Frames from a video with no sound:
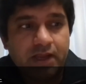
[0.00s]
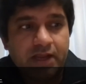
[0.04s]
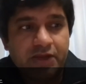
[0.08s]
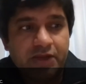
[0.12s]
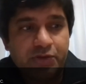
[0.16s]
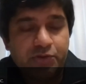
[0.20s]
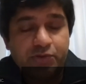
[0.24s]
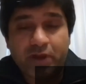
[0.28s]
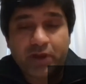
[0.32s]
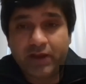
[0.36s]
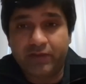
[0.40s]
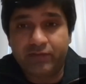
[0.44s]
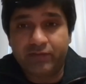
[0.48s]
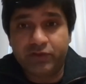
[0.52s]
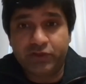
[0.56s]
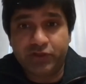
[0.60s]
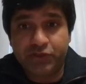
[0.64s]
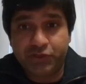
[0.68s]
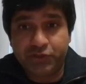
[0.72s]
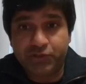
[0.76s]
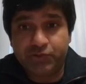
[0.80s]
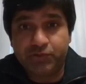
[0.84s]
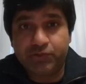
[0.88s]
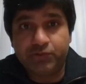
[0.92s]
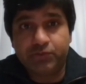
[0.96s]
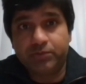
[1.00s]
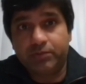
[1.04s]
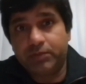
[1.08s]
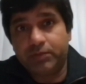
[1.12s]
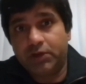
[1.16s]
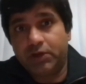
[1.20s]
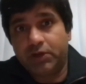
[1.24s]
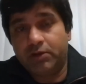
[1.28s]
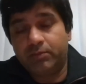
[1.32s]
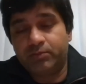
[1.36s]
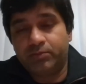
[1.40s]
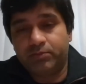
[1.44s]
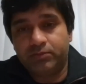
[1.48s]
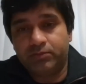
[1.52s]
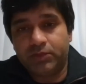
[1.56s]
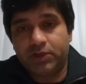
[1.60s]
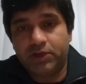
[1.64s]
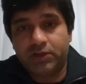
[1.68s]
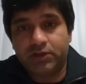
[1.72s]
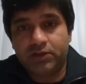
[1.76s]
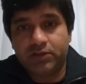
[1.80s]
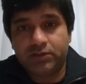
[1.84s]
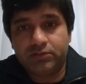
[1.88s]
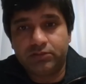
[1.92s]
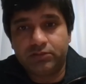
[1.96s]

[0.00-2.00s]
and you have the new uh, uh,